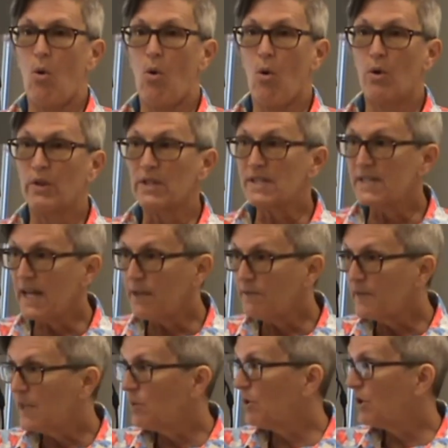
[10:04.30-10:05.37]
or the same
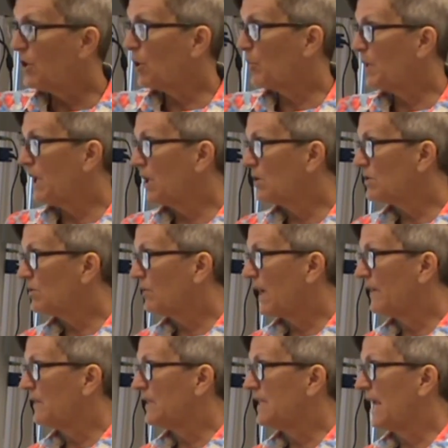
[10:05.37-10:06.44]
thing with your peers
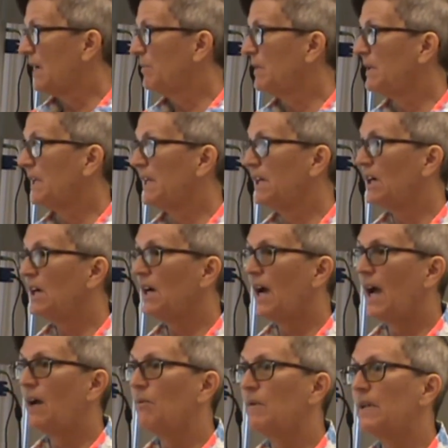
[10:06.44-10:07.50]
around the table here,
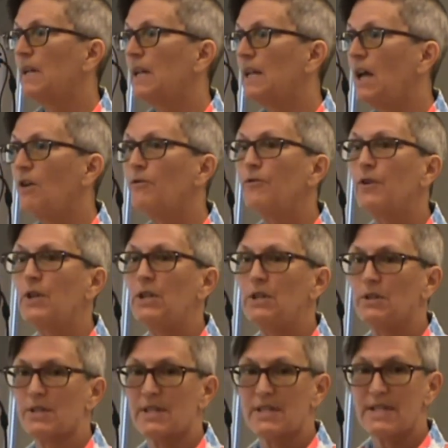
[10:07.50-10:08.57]
I would love for you
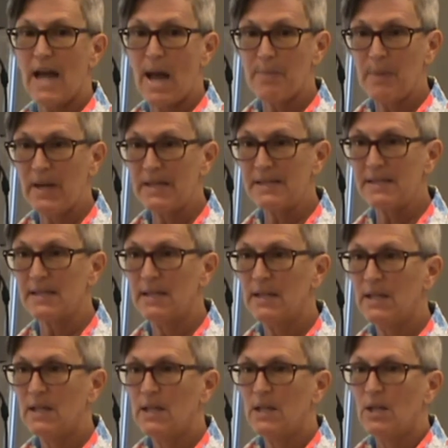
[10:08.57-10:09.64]
to stop us
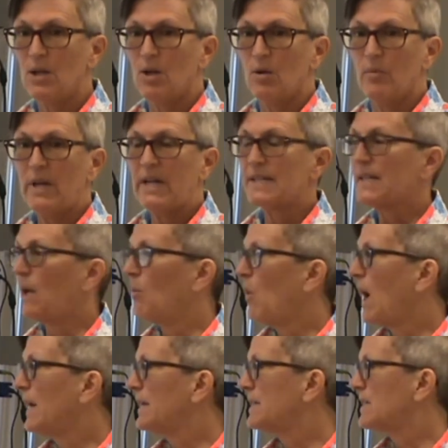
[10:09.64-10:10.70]
because I
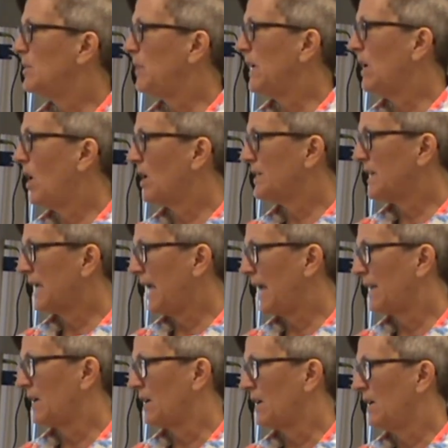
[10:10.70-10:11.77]
want us to be all
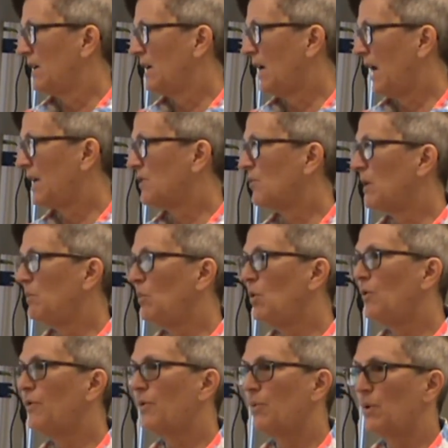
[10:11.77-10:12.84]
together as we
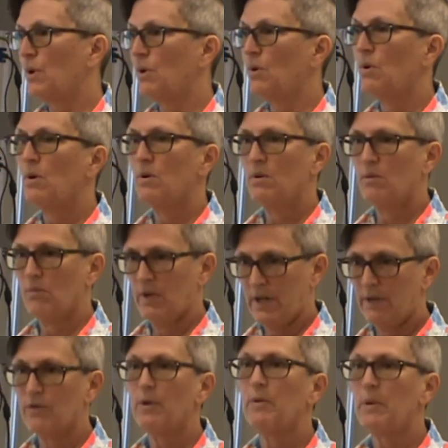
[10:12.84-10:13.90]
move through
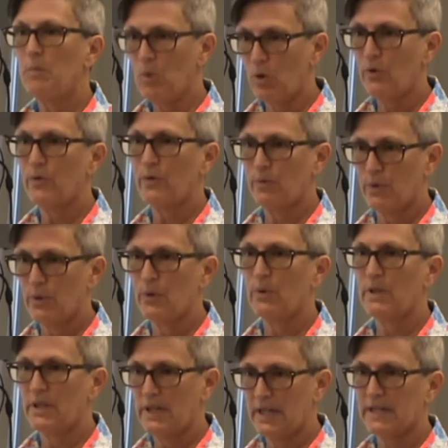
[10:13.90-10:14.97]
whatever we move through in
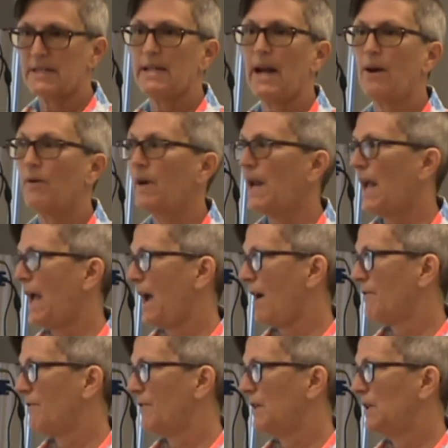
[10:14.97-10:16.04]
the next hour and a half.
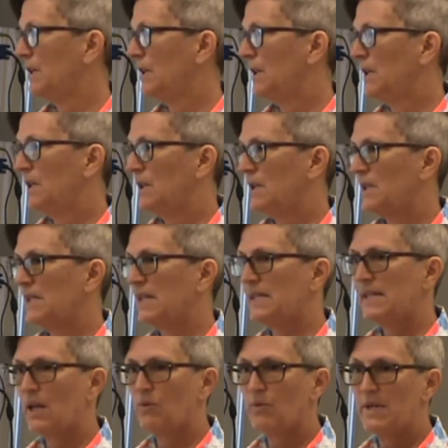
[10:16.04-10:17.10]
Does that
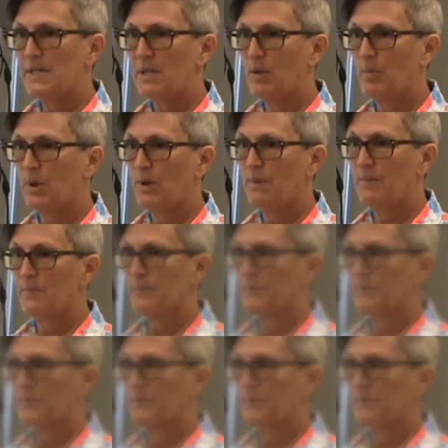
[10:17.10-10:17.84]
sound reasonable?